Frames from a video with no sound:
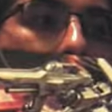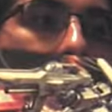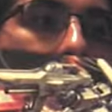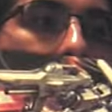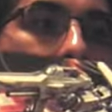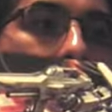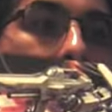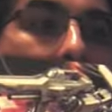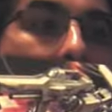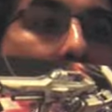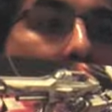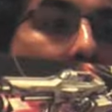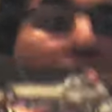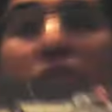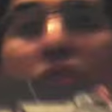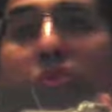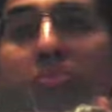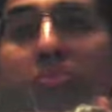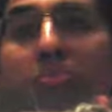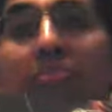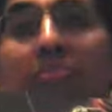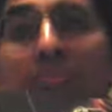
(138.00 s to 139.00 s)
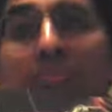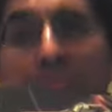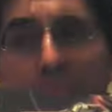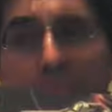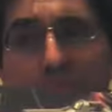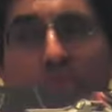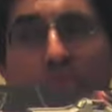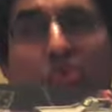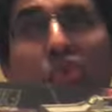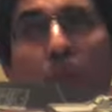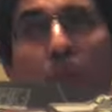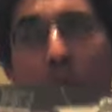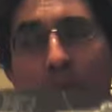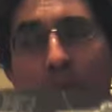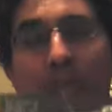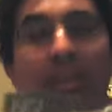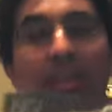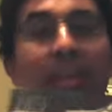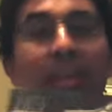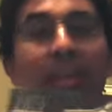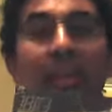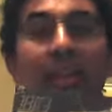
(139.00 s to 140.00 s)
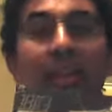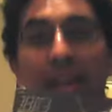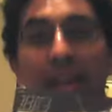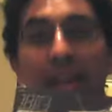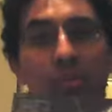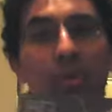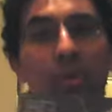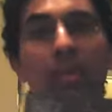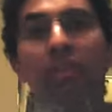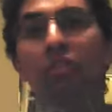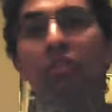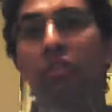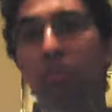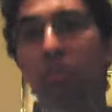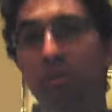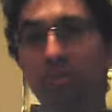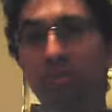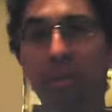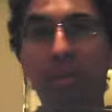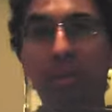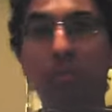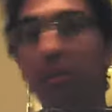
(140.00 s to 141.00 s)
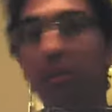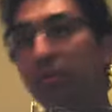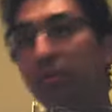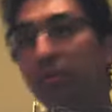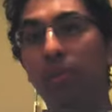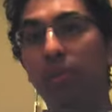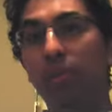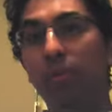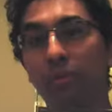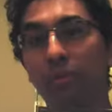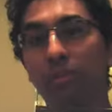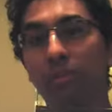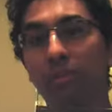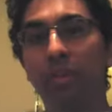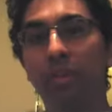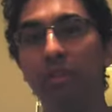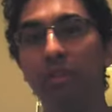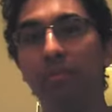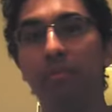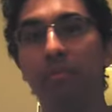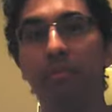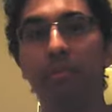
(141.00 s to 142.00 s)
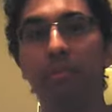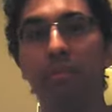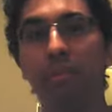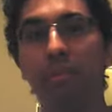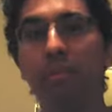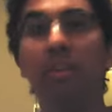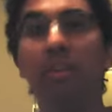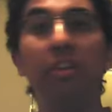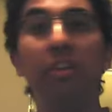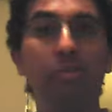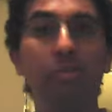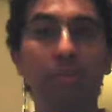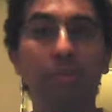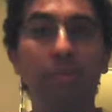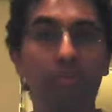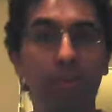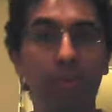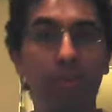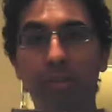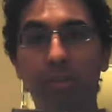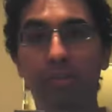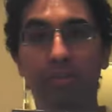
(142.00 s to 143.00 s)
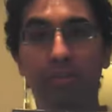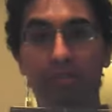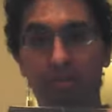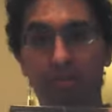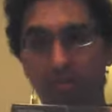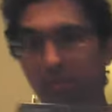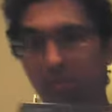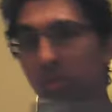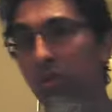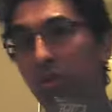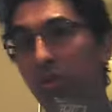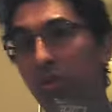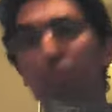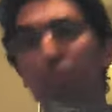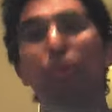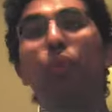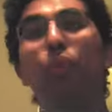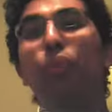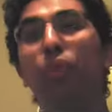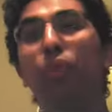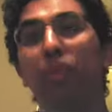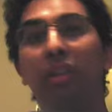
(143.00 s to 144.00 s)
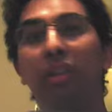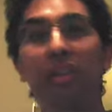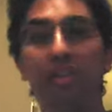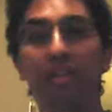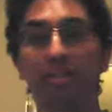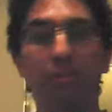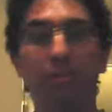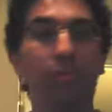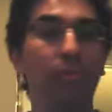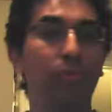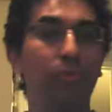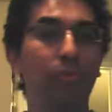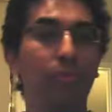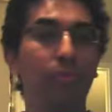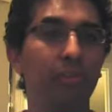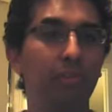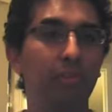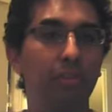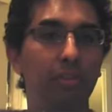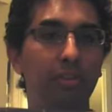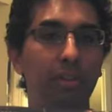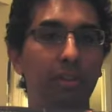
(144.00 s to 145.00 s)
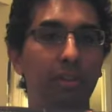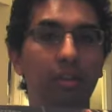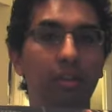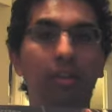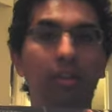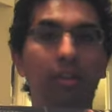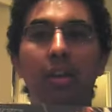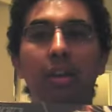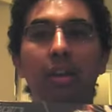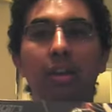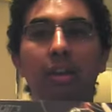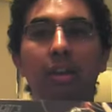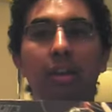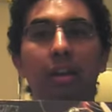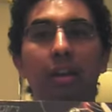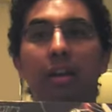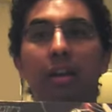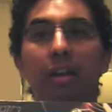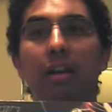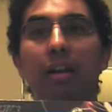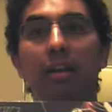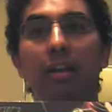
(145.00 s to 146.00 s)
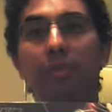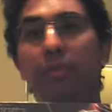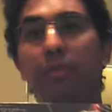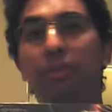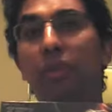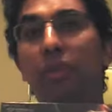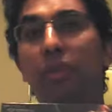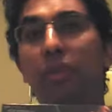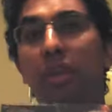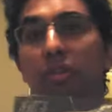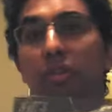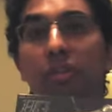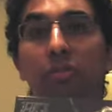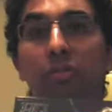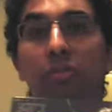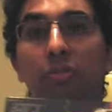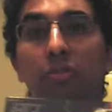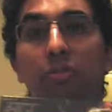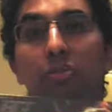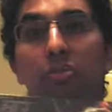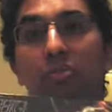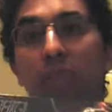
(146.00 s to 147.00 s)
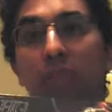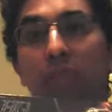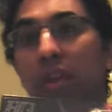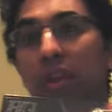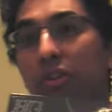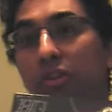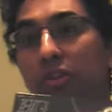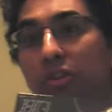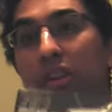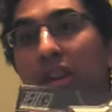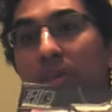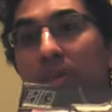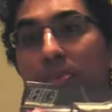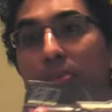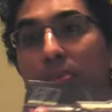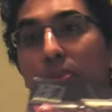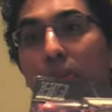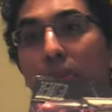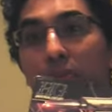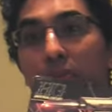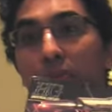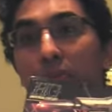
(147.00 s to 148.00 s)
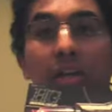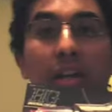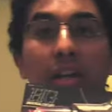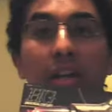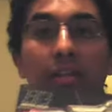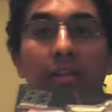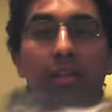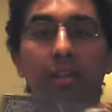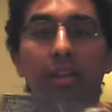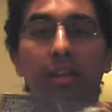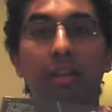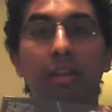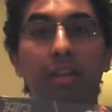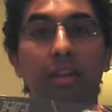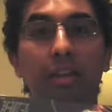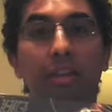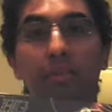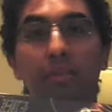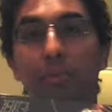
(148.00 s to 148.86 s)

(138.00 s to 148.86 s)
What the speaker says: and normally the high grades should be 144 scale, so they should be priced appropriately as a 144 scale. If you do not know at a stop whether or not a kit is